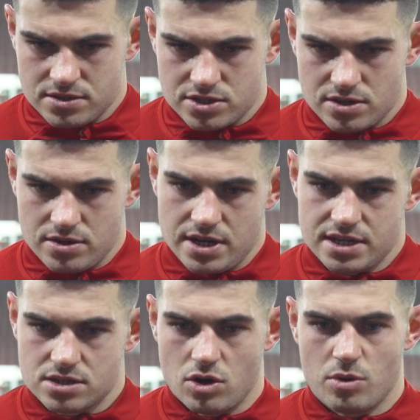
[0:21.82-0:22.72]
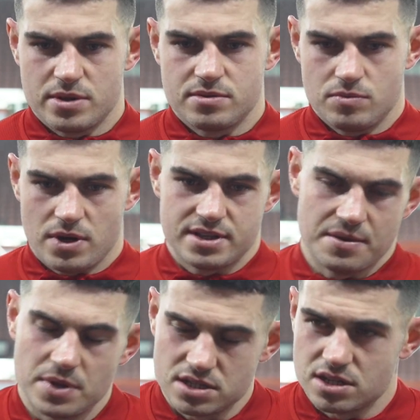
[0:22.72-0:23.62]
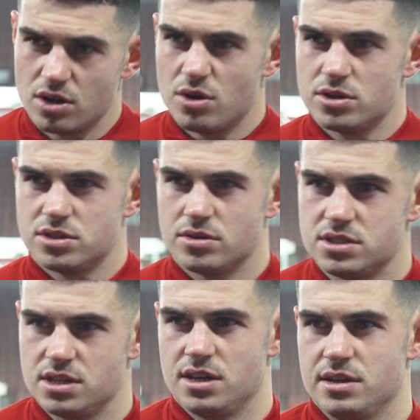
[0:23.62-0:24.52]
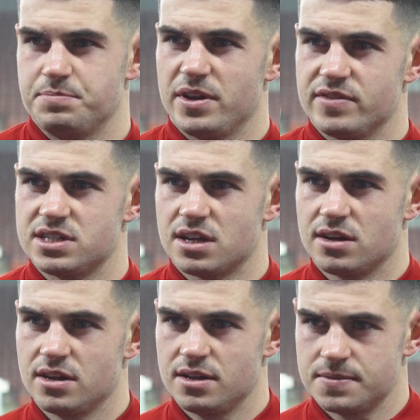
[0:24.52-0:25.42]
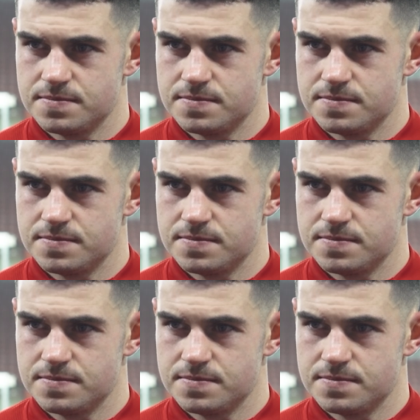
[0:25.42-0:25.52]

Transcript: You know, and they score with, 10 minutes to go, so it's a bit of a sickener, yeah.